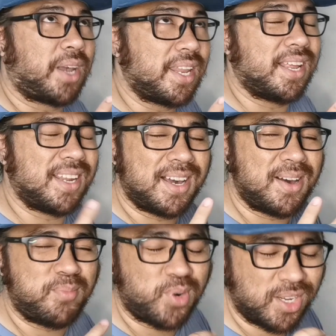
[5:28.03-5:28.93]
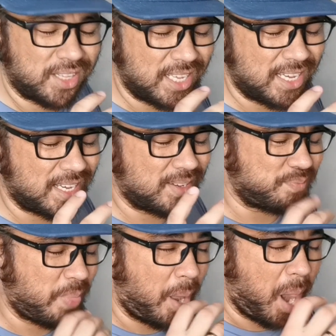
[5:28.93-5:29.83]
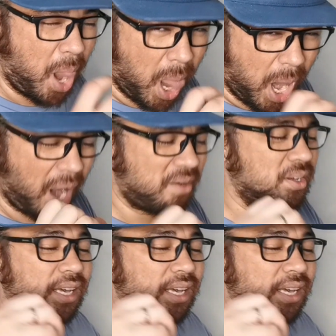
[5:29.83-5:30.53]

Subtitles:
Kailan na murag na lalalala.